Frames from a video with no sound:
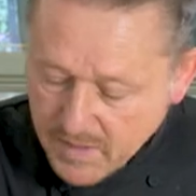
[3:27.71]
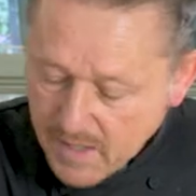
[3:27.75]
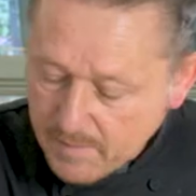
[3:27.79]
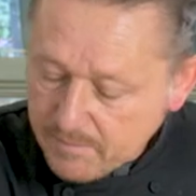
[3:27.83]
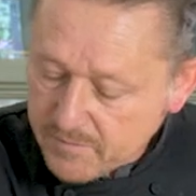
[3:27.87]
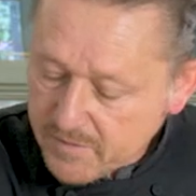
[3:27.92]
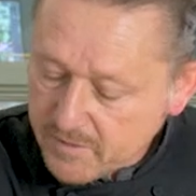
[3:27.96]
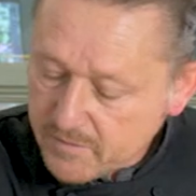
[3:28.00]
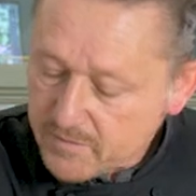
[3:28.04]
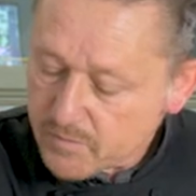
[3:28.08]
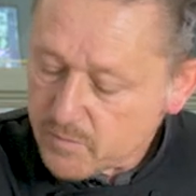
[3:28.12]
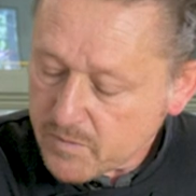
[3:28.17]

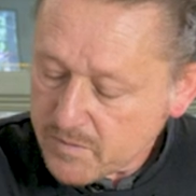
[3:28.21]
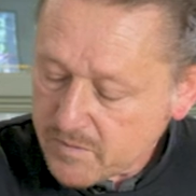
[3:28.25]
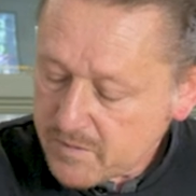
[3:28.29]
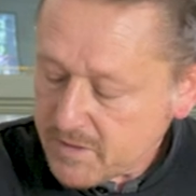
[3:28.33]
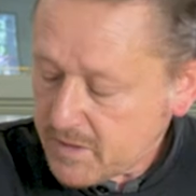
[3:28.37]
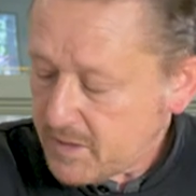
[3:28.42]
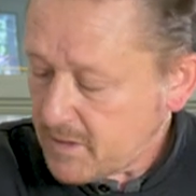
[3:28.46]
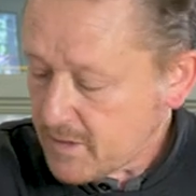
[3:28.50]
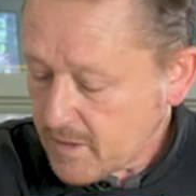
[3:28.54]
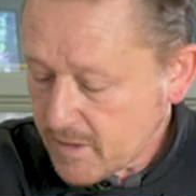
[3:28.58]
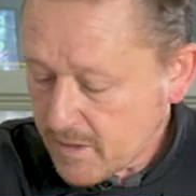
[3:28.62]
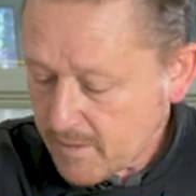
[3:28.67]
top this with
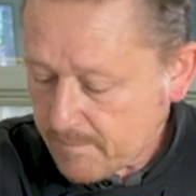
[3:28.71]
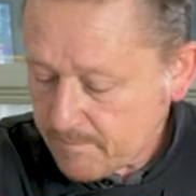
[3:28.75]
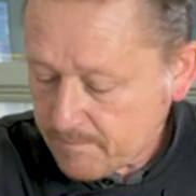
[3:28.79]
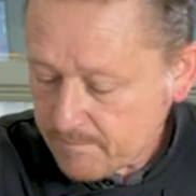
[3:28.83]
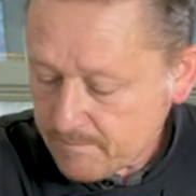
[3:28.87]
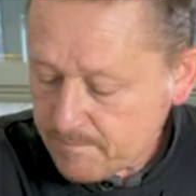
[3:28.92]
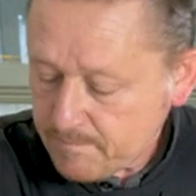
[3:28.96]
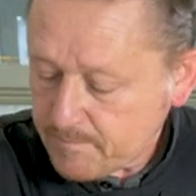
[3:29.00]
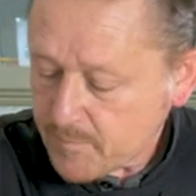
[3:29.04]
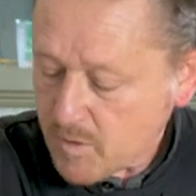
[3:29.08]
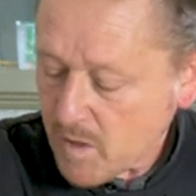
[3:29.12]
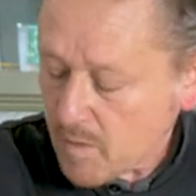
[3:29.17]
the um,
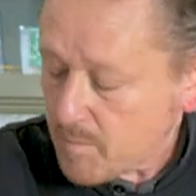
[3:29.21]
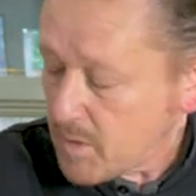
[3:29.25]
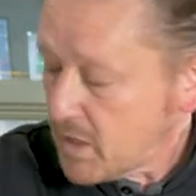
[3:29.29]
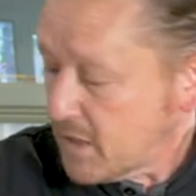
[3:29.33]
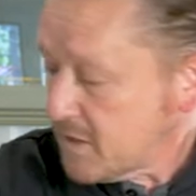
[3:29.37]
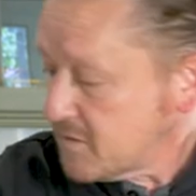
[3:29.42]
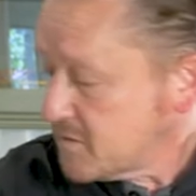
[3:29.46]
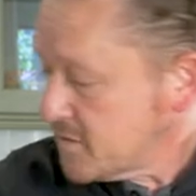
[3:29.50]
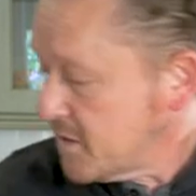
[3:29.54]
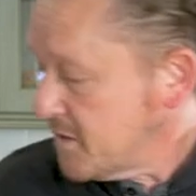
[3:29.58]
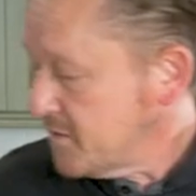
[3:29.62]
caramelized